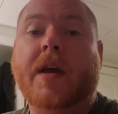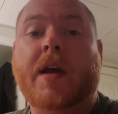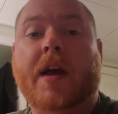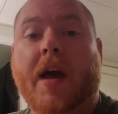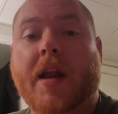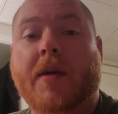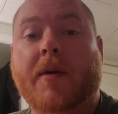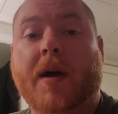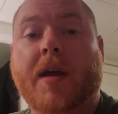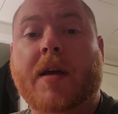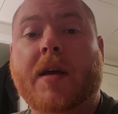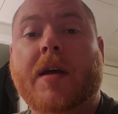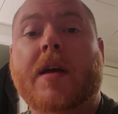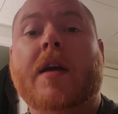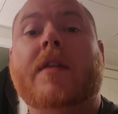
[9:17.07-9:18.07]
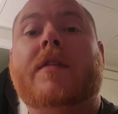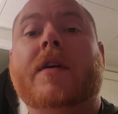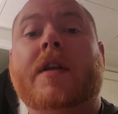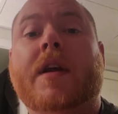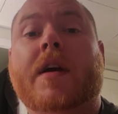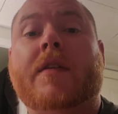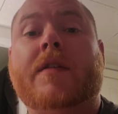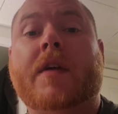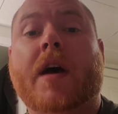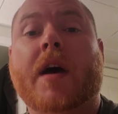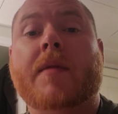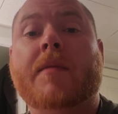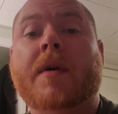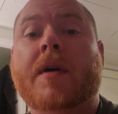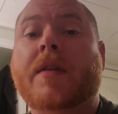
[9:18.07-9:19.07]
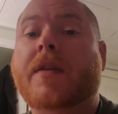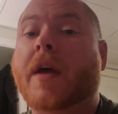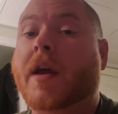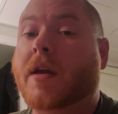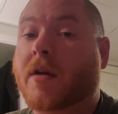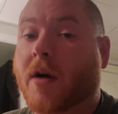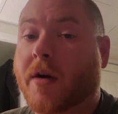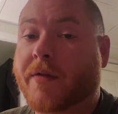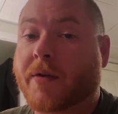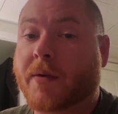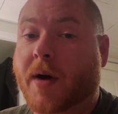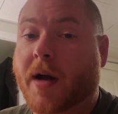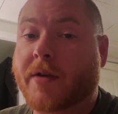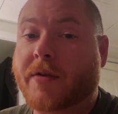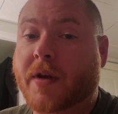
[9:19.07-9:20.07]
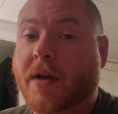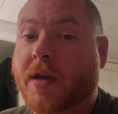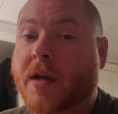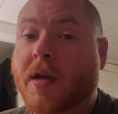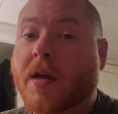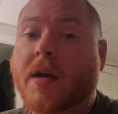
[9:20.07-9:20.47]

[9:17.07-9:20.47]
Anyway, until next time, thank you all for watching.